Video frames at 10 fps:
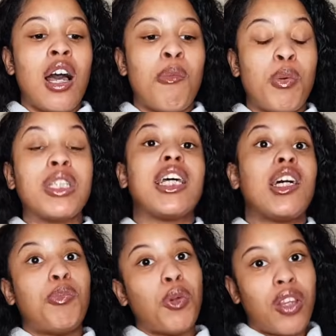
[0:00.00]
because I
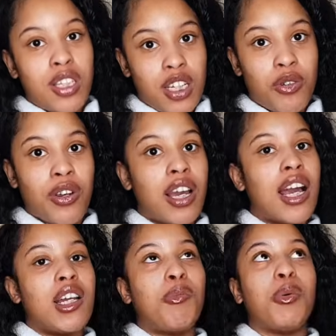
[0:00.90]
had bought The Secret, I
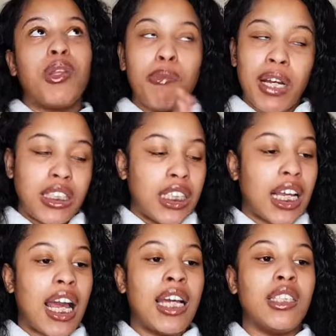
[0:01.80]
had bought The Magic,
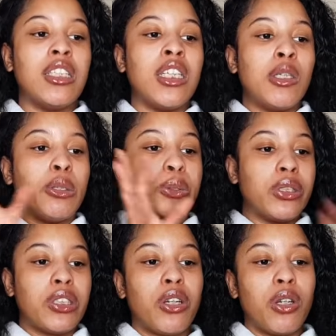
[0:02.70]
I had
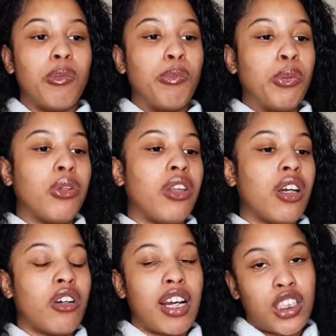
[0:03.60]
also bought the
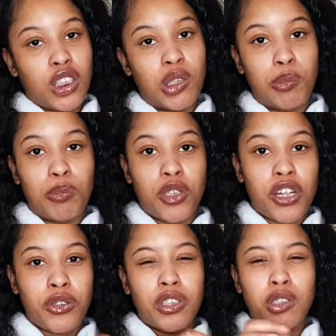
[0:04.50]
gratitude
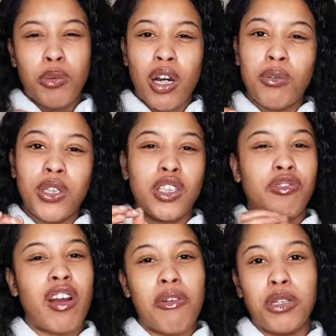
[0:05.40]
journal as well, where you can
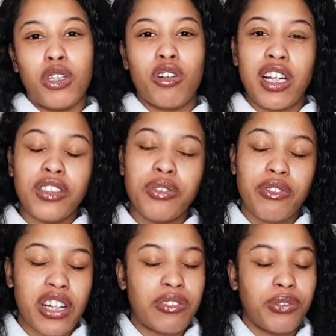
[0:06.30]
write what you're
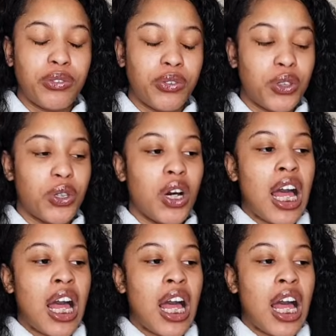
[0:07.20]
grateful for